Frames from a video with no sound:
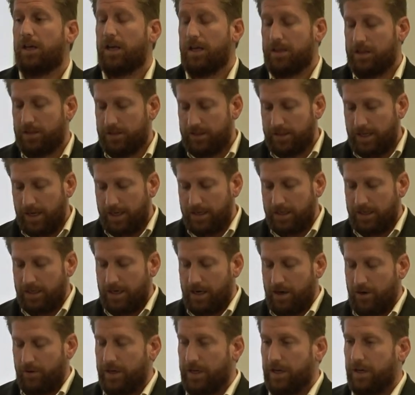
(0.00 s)
And the second
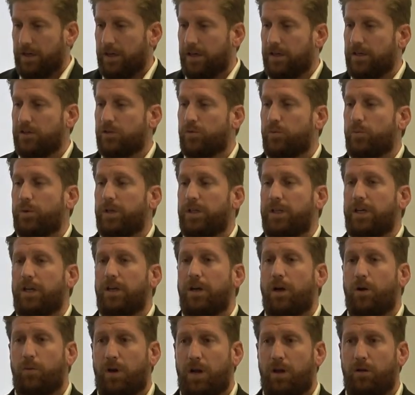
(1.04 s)
area is
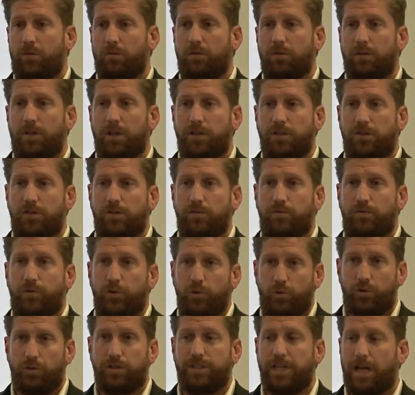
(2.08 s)
really around this
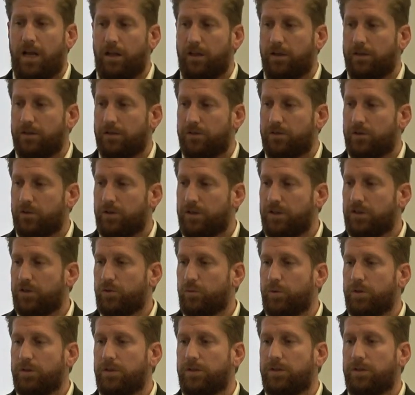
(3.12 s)
future talent. So this
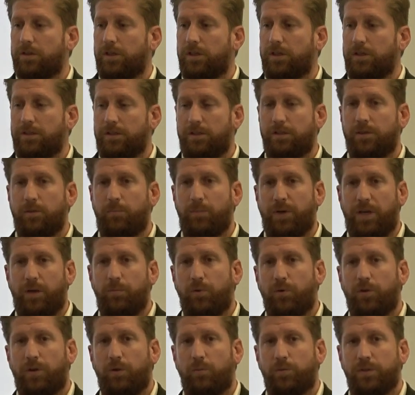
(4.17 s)
is a
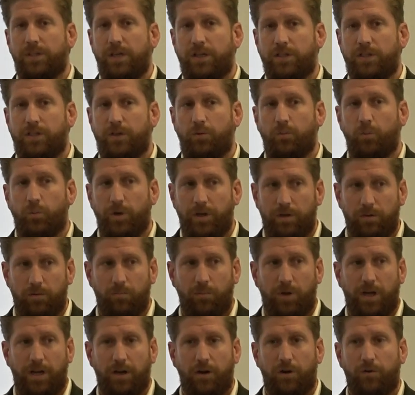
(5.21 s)
paper that was actually written
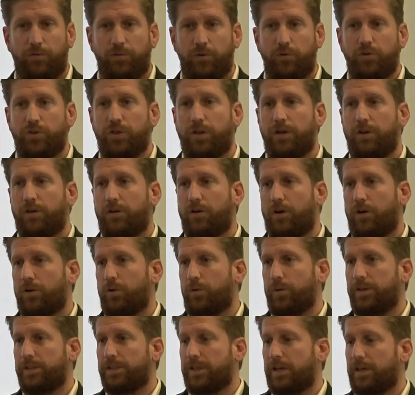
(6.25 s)
by our future air
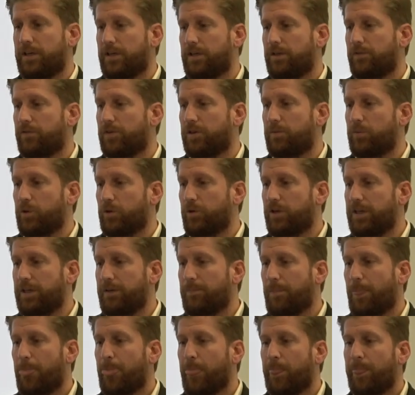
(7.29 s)
cargo executive community.